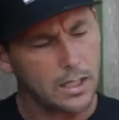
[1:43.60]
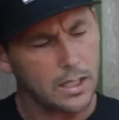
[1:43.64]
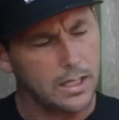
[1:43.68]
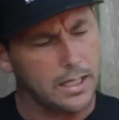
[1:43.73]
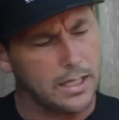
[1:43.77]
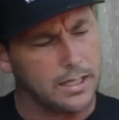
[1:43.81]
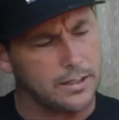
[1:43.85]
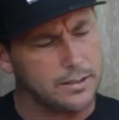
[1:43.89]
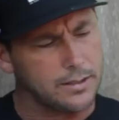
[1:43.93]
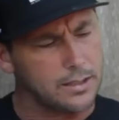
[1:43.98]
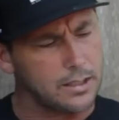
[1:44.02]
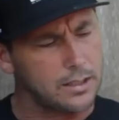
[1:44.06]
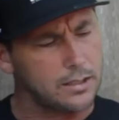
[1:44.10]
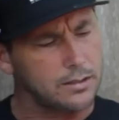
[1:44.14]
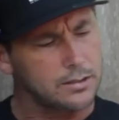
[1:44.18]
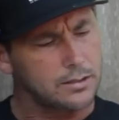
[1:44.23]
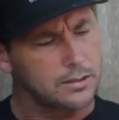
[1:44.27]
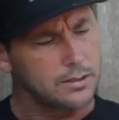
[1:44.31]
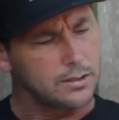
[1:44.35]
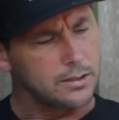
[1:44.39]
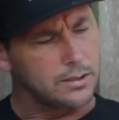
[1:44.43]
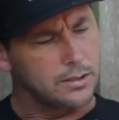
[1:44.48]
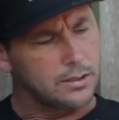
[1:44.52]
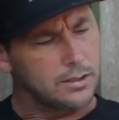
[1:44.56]
And
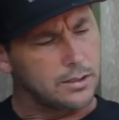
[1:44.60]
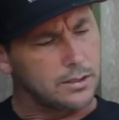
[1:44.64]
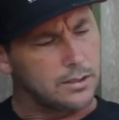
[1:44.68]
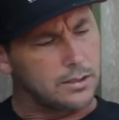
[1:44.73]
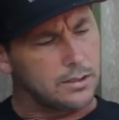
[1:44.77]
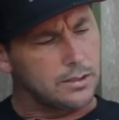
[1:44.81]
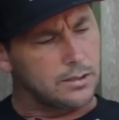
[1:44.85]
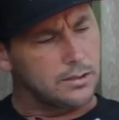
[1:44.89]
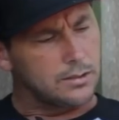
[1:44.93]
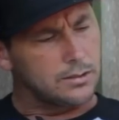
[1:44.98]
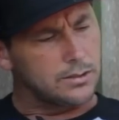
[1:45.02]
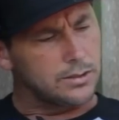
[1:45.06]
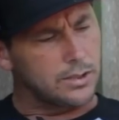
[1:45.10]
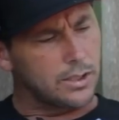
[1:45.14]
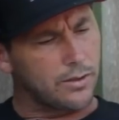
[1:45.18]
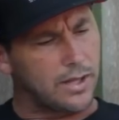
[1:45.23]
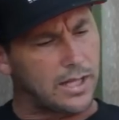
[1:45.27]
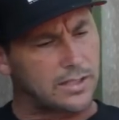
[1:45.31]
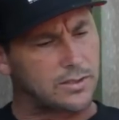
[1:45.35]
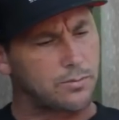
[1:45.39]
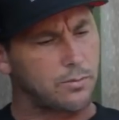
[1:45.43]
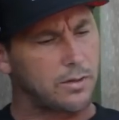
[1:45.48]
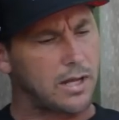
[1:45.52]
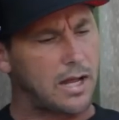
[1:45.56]
you know,
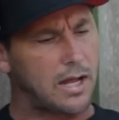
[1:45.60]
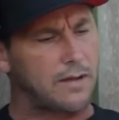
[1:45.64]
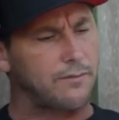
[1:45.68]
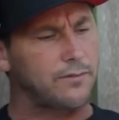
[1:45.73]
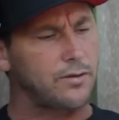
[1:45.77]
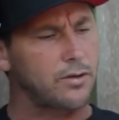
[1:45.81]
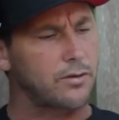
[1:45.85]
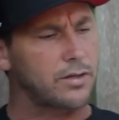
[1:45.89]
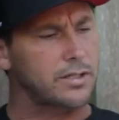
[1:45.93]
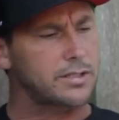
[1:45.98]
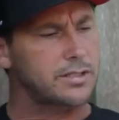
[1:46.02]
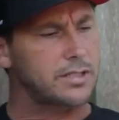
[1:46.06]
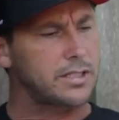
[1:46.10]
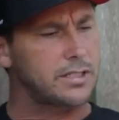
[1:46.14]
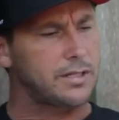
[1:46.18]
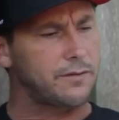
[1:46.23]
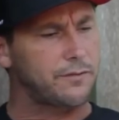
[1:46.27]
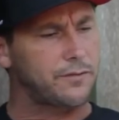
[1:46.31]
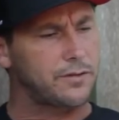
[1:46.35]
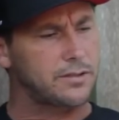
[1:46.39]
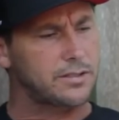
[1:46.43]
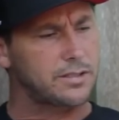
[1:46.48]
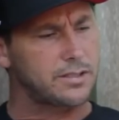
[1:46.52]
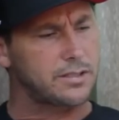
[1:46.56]
that's what I've noticed the
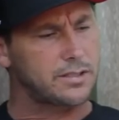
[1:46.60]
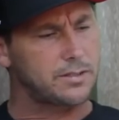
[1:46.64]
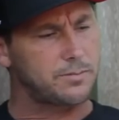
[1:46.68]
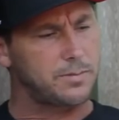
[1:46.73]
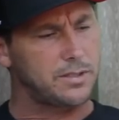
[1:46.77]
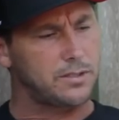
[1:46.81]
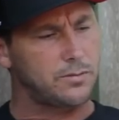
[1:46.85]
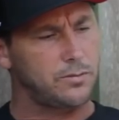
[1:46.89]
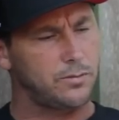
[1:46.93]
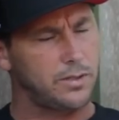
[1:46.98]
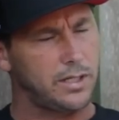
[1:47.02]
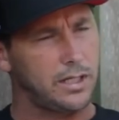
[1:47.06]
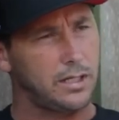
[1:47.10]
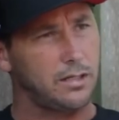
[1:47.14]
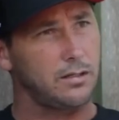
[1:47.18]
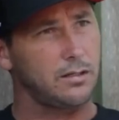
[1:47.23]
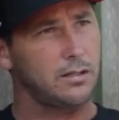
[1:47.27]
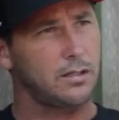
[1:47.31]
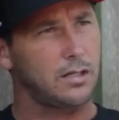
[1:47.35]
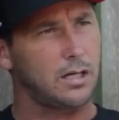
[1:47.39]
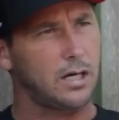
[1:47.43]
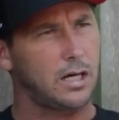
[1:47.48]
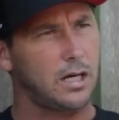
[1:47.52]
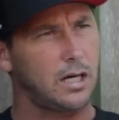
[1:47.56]
differences between
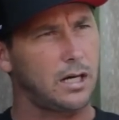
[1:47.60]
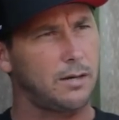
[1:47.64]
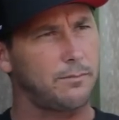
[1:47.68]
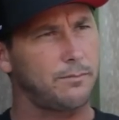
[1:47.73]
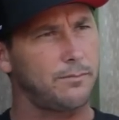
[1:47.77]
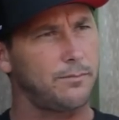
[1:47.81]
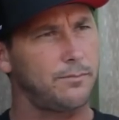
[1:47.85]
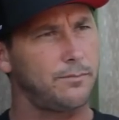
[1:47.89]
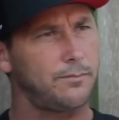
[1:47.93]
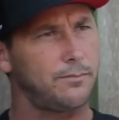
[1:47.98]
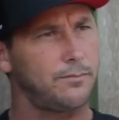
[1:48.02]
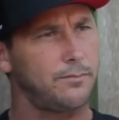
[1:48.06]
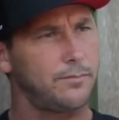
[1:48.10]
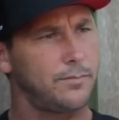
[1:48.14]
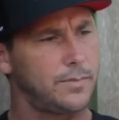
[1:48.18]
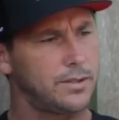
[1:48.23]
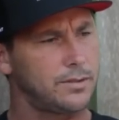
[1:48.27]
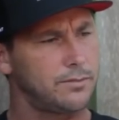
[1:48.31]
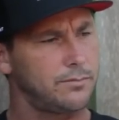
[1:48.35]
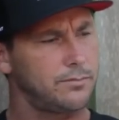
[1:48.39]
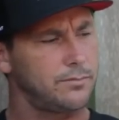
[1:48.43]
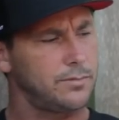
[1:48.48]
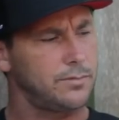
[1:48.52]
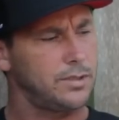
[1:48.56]

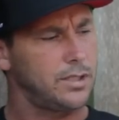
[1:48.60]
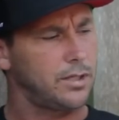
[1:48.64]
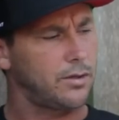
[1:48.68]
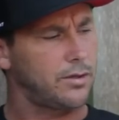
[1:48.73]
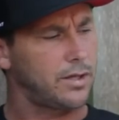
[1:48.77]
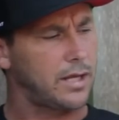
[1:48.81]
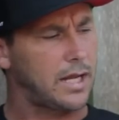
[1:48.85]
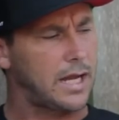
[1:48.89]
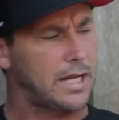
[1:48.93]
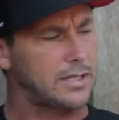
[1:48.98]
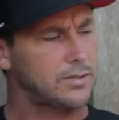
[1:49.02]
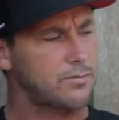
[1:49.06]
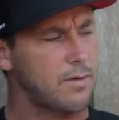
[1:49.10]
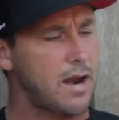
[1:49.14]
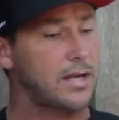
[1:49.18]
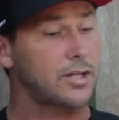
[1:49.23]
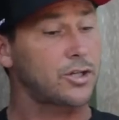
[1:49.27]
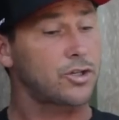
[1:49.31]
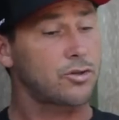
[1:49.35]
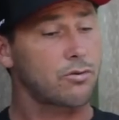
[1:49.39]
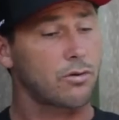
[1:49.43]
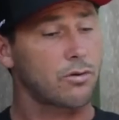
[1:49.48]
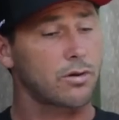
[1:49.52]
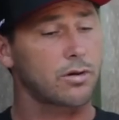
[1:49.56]
the guys
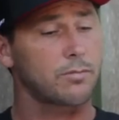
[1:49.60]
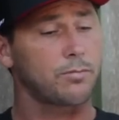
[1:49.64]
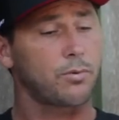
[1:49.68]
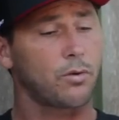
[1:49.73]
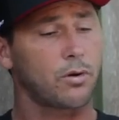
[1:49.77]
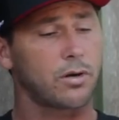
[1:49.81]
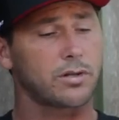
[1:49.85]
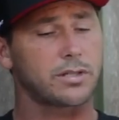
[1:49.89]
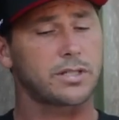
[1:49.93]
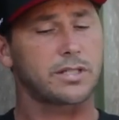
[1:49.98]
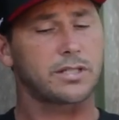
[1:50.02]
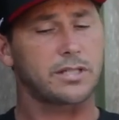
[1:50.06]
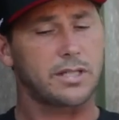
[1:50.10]
riding shorter boards is